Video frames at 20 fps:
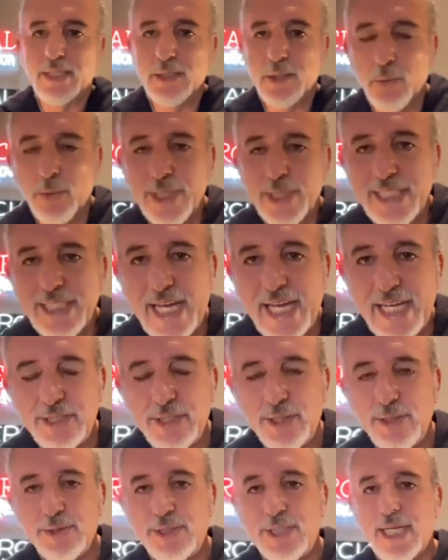winning national
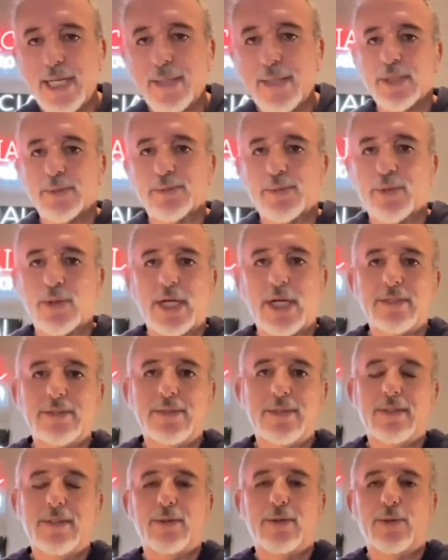championship or out,
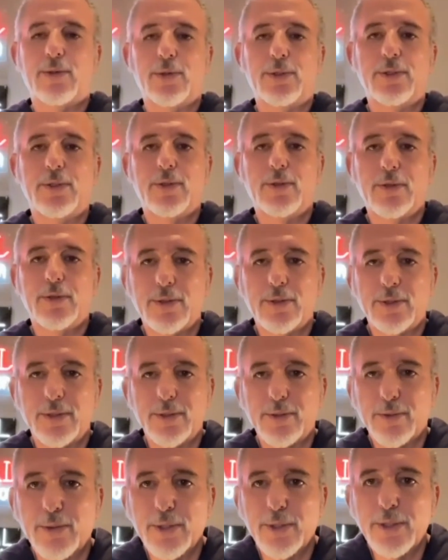or or the, or, the,
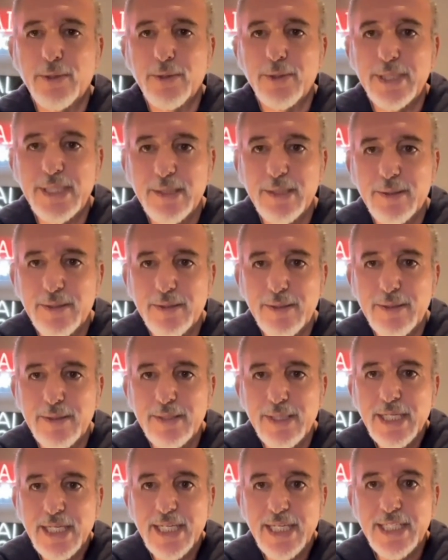or they're in the
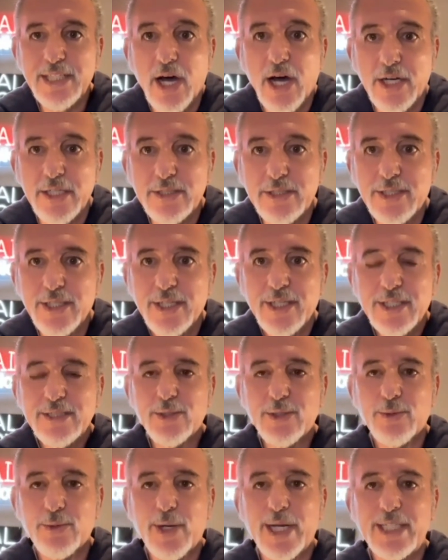in the hunt to
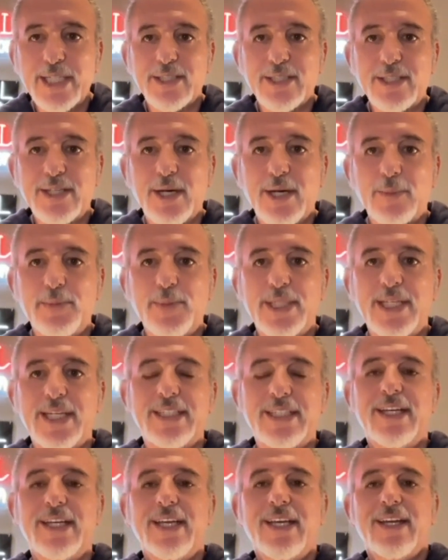raise the cup again.
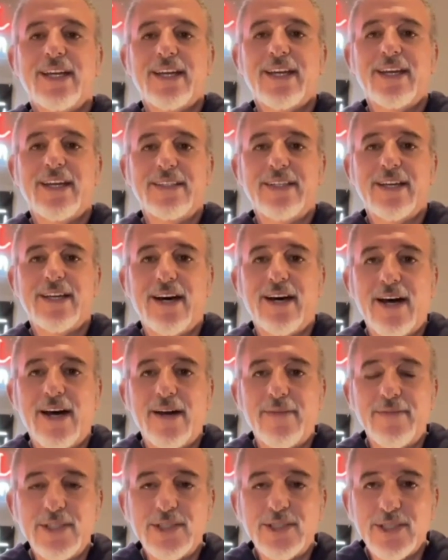And uh,
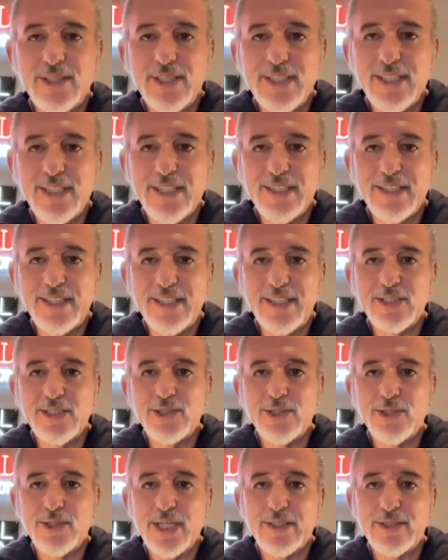obviously, uh, they just
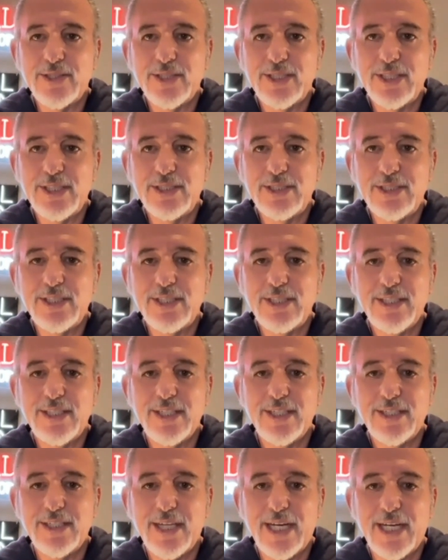took out C C
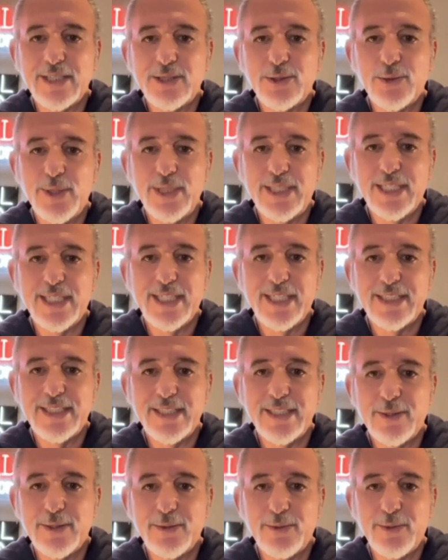uh, last weekend, I think
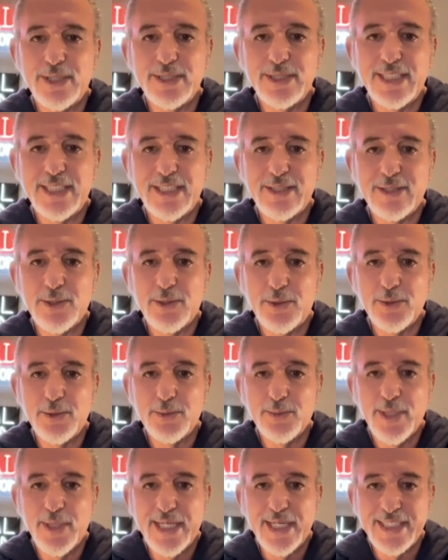it was, to get the golden
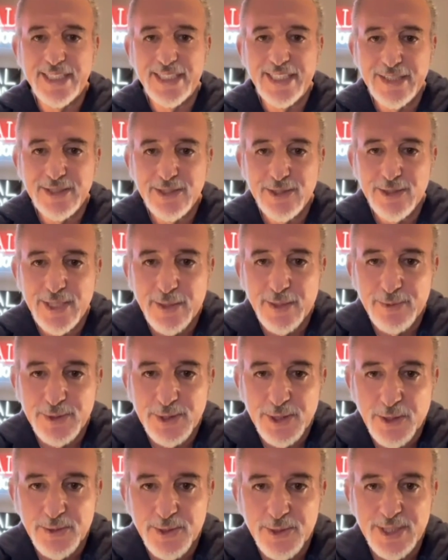pan again. So that was
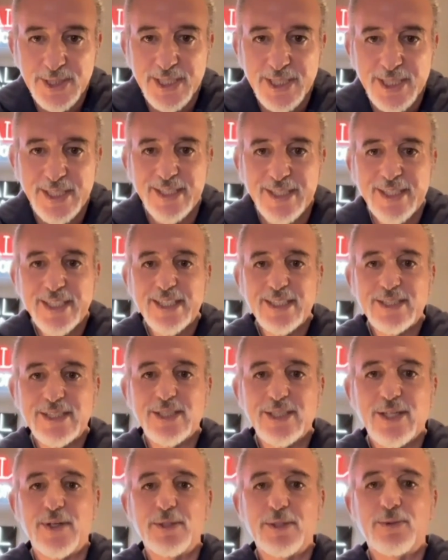always uh, it's a
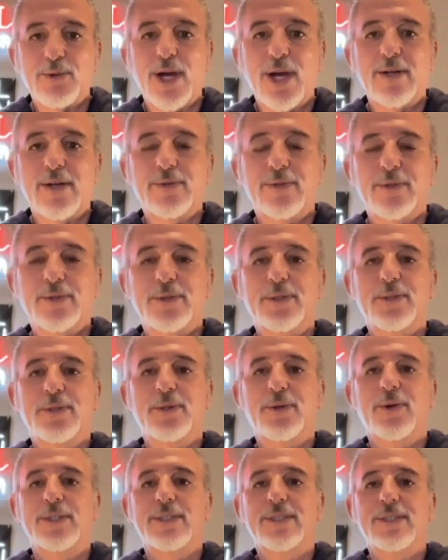fun
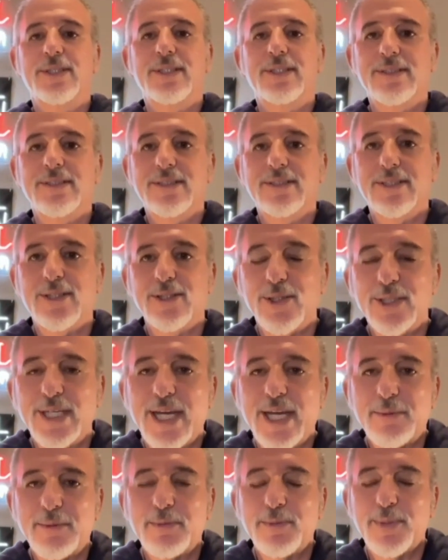rivalry to to look
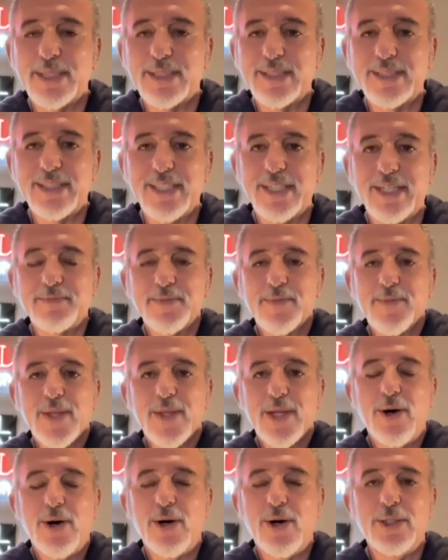at. But uh,
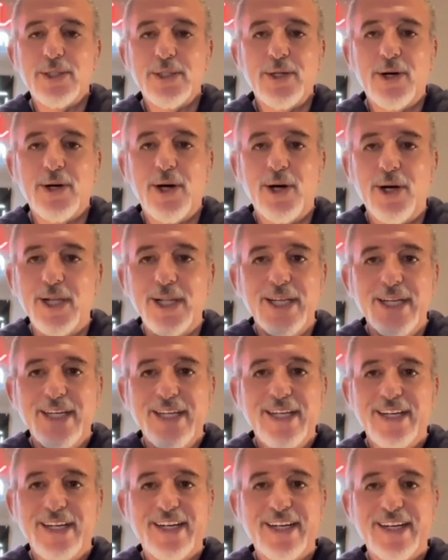all in all,
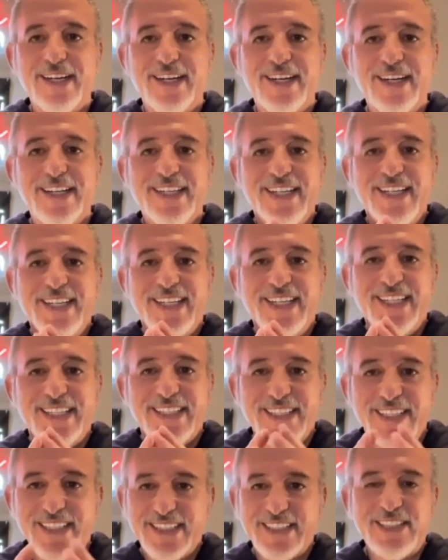uh,
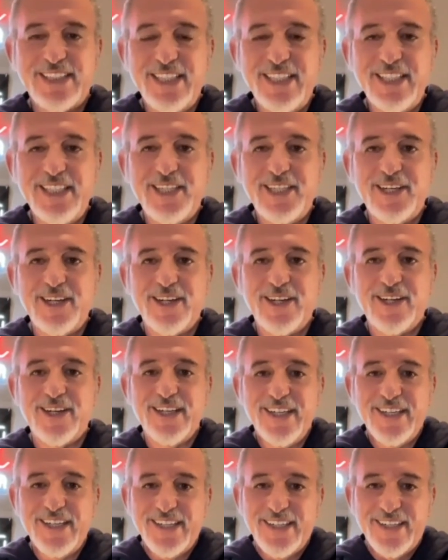a skier,
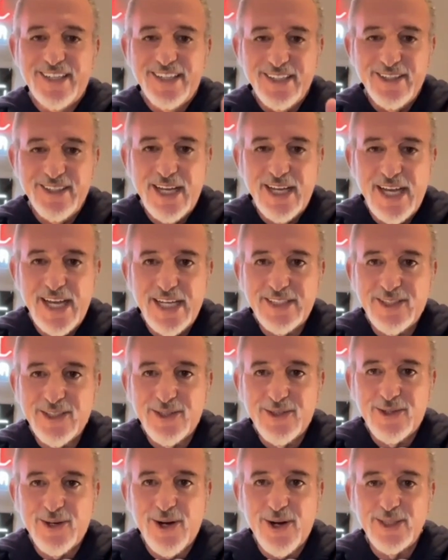
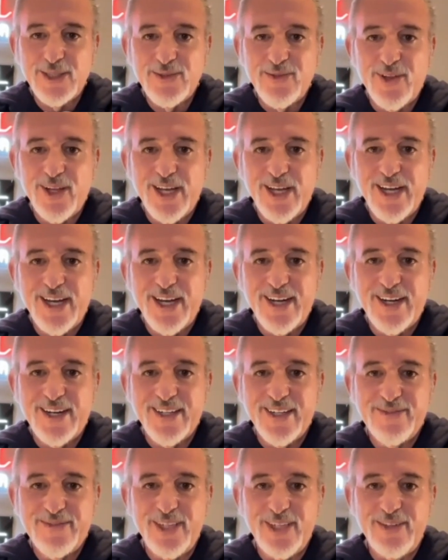ex-lacrosse player,
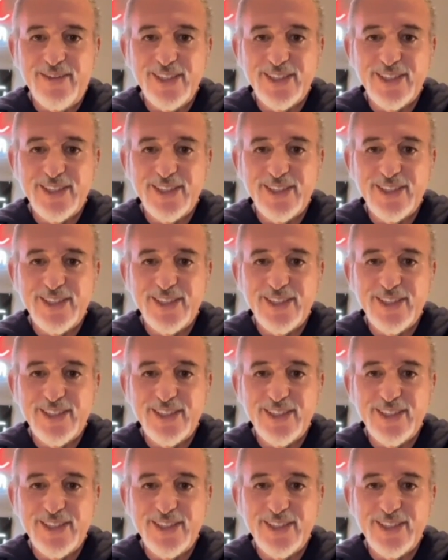previous